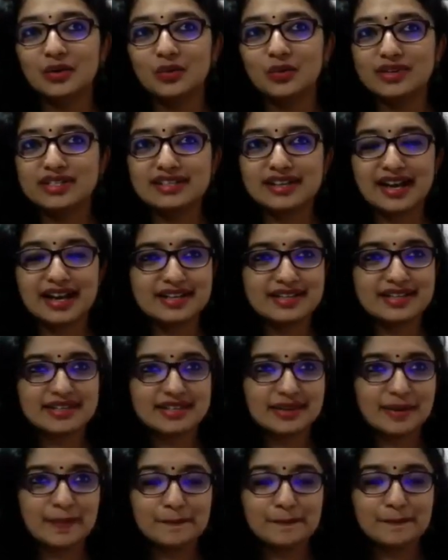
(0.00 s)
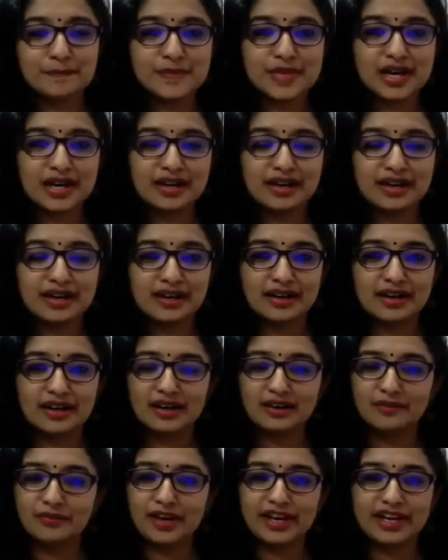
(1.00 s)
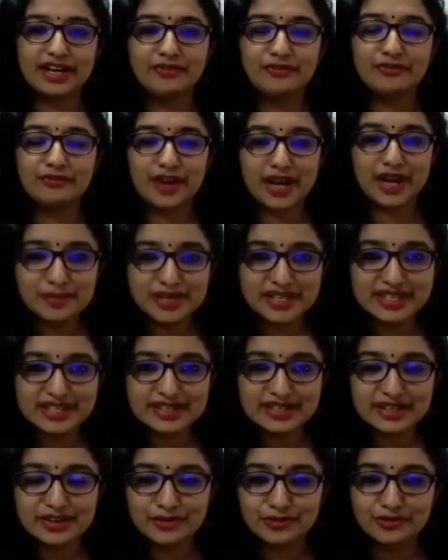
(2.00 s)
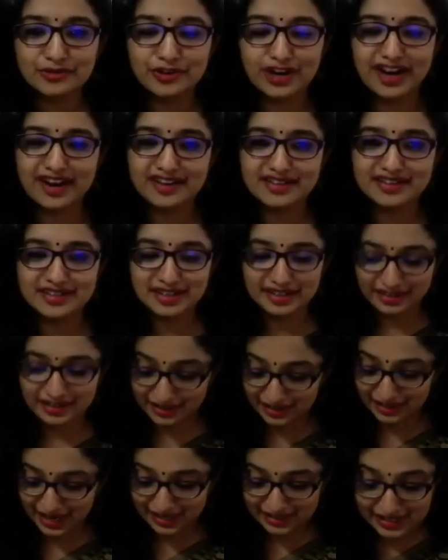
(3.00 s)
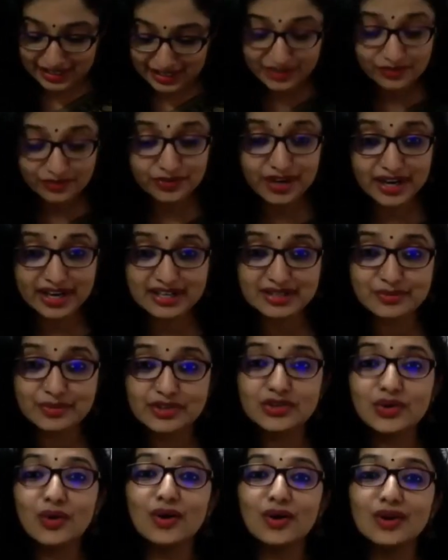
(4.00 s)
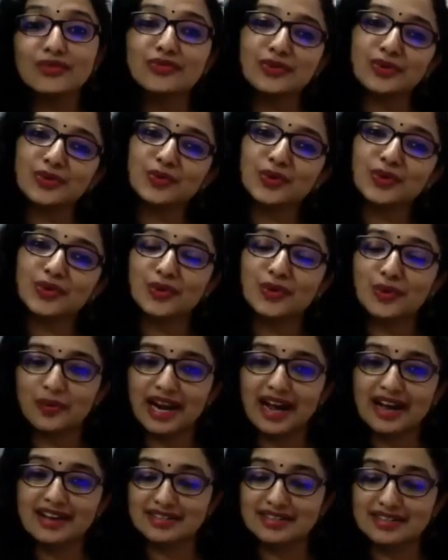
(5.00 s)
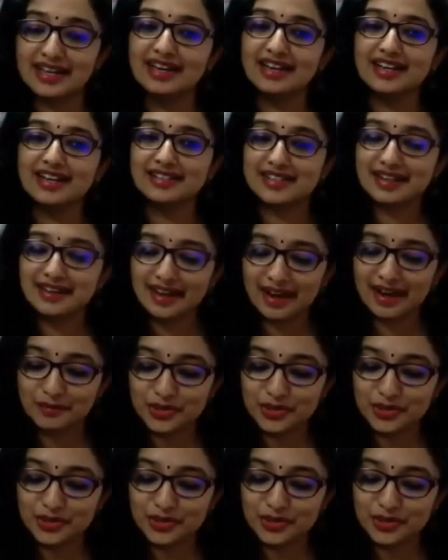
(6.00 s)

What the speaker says: which says a very famous phrase, a Latin phrase, which all of you would know. When I say Latin,